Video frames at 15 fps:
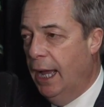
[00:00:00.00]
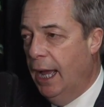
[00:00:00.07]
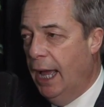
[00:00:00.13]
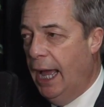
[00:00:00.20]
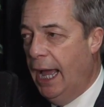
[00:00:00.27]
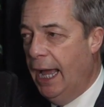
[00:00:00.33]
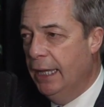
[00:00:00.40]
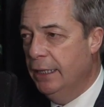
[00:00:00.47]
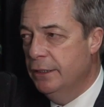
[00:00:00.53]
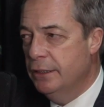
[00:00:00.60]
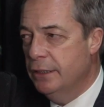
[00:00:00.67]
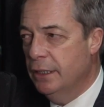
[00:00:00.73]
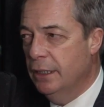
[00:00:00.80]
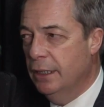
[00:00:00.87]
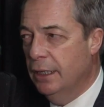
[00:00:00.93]
and
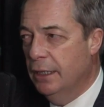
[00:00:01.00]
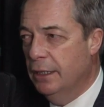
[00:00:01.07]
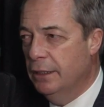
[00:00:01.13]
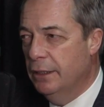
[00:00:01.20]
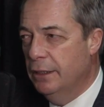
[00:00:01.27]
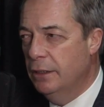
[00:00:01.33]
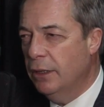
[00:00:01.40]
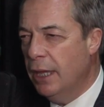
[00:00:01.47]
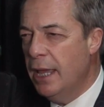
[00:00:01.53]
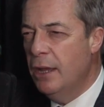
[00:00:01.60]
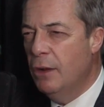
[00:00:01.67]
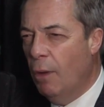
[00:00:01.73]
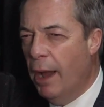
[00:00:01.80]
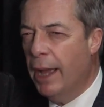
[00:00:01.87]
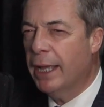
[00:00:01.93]
looking
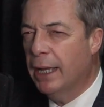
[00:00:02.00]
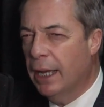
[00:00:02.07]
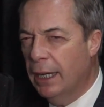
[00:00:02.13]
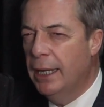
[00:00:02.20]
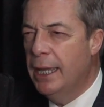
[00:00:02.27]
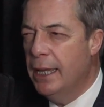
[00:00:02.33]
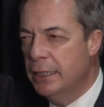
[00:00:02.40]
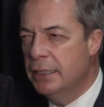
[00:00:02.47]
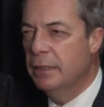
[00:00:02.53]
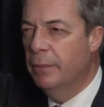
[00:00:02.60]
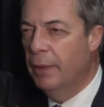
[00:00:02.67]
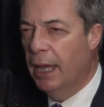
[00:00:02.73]
quite clear to me